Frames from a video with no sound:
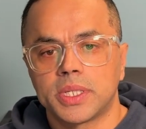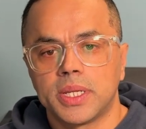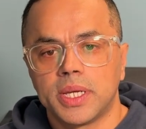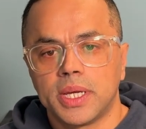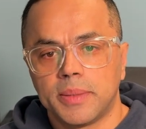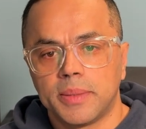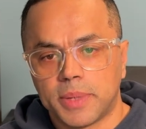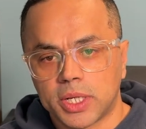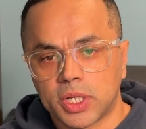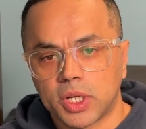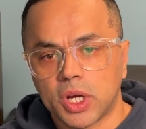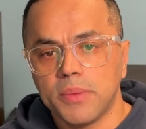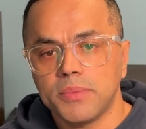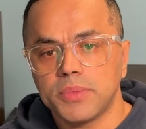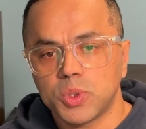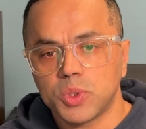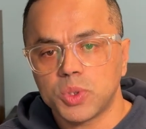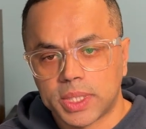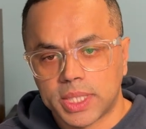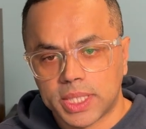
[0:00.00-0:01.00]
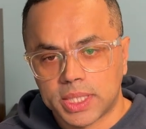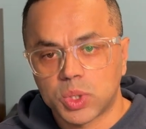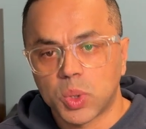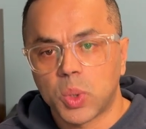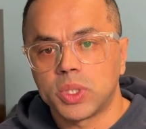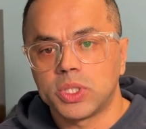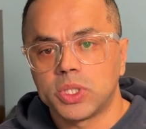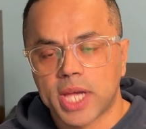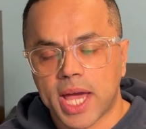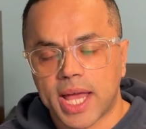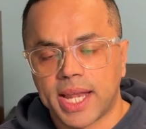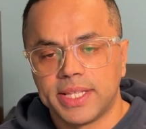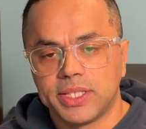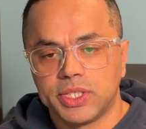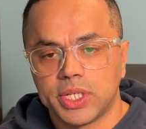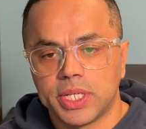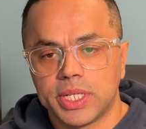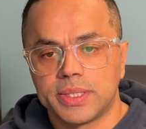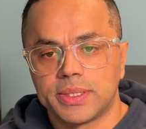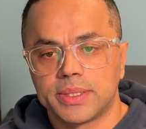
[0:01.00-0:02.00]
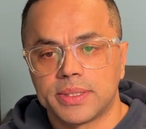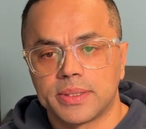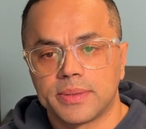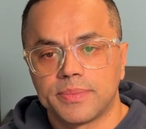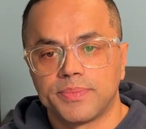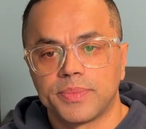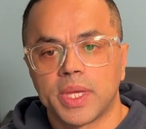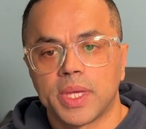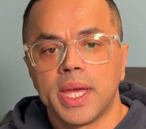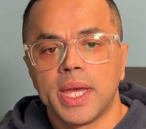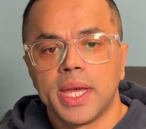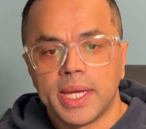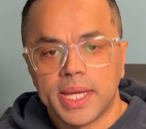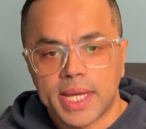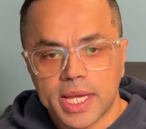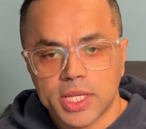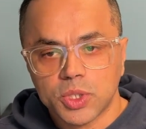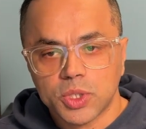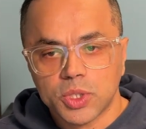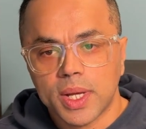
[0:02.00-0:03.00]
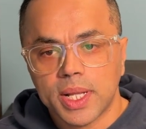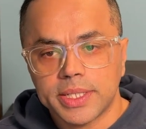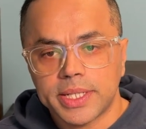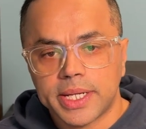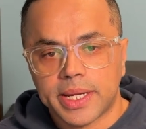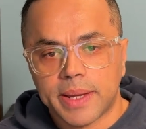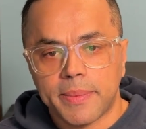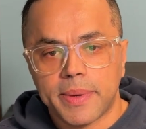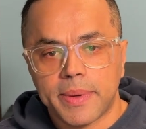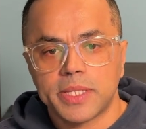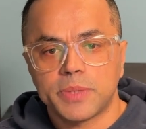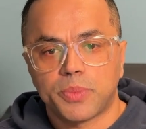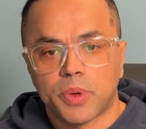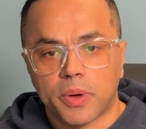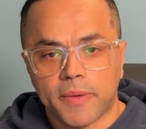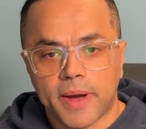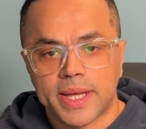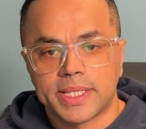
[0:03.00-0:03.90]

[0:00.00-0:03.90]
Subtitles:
but comes with its own challenges. SQL database provides